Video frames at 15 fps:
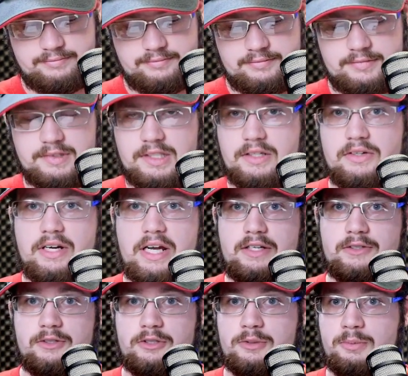your
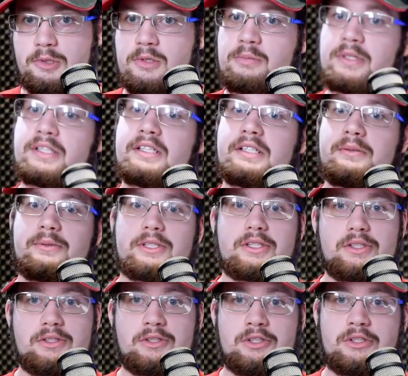natural explorability, which
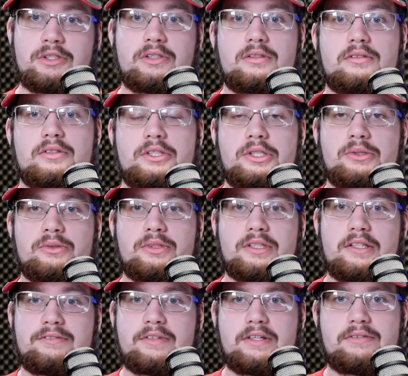you choose
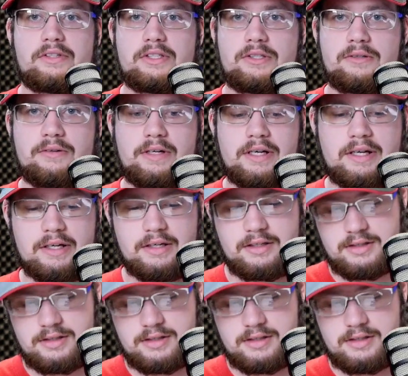a favored terrain,